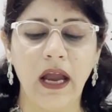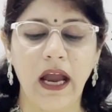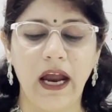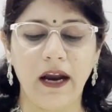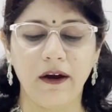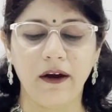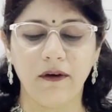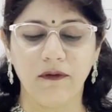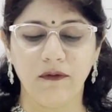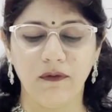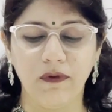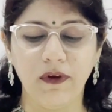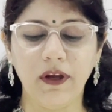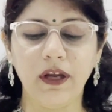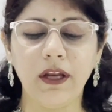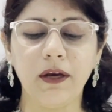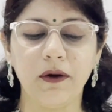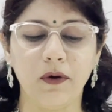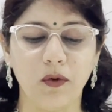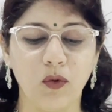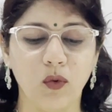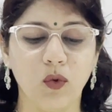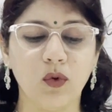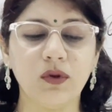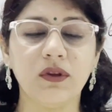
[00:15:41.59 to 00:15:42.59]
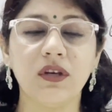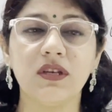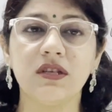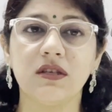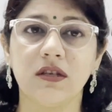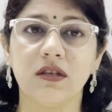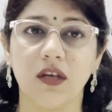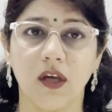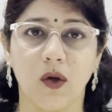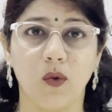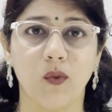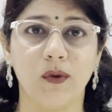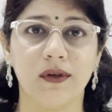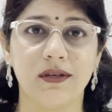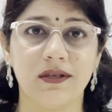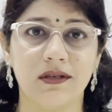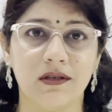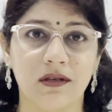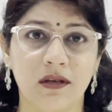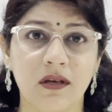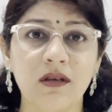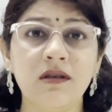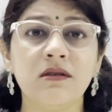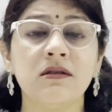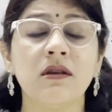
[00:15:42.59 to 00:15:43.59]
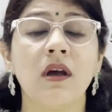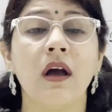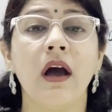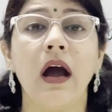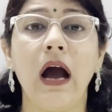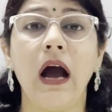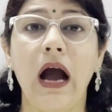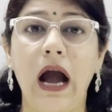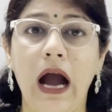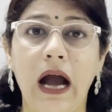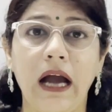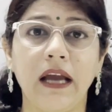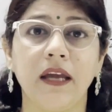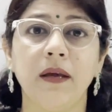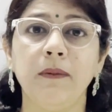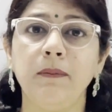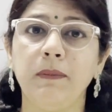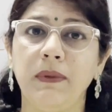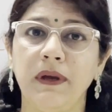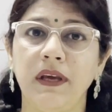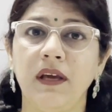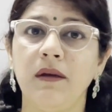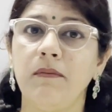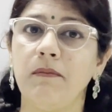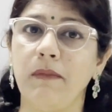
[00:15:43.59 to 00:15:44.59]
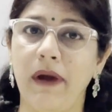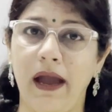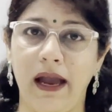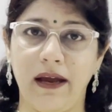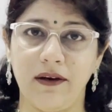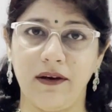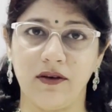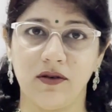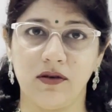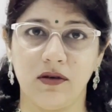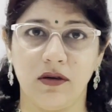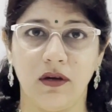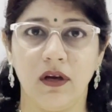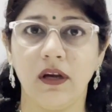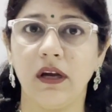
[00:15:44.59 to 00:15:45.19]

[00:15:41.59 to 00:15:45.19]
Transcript: and we know the sequence is IP mat,